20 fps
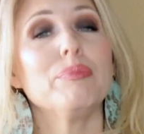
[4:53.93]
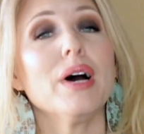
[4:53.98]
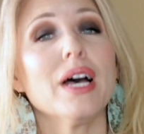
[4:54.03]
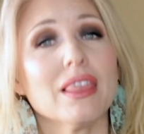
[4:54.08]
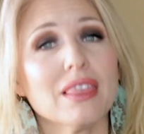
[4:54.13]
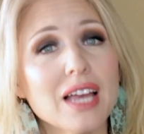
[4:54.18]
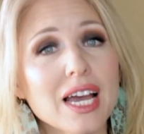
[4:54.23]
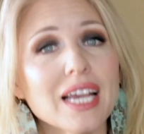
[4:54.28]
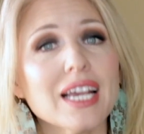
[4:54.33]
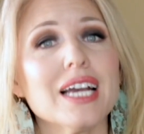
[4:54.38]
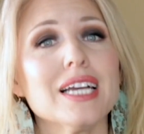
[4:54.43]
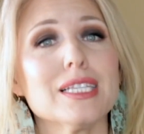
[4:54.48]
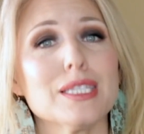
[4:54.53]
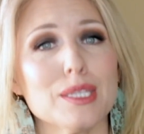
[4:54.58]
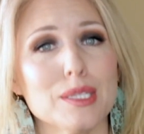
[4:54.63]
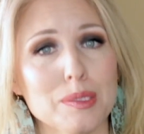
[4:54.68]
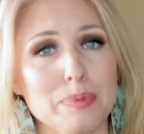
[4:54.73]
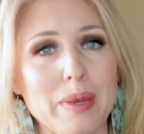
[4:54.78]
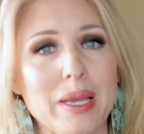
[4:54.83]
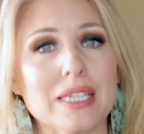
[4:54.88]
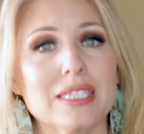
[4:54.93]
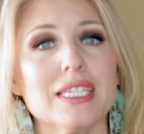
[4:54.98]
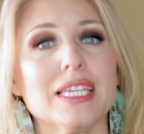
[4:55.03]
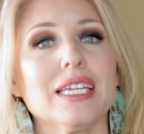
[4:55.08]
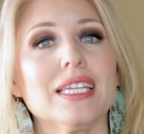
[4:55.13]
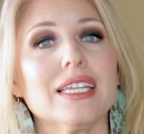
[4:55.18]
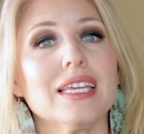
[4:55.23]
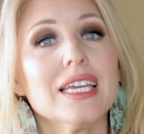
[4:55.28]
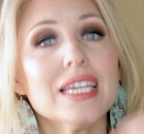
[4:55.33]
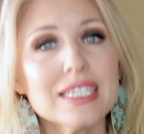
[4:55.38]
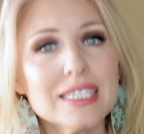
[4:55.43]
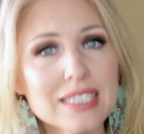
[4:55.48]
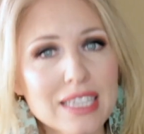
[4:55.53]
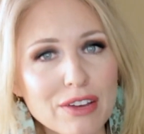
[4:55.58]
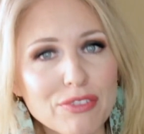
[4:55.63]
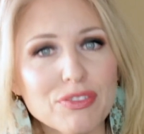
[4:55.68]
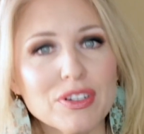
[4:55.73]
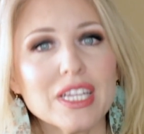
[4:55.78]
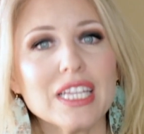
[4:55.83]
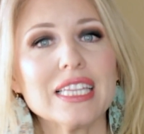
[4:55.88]
But like I suspected,
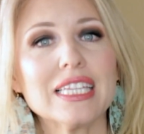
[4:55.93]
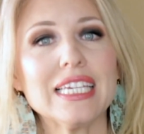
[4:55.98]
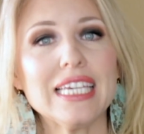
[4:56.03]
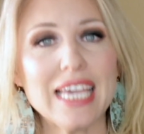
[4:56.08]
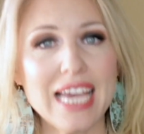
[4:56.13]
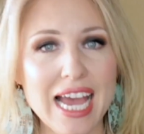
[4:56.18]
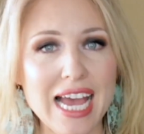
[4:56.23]
definitely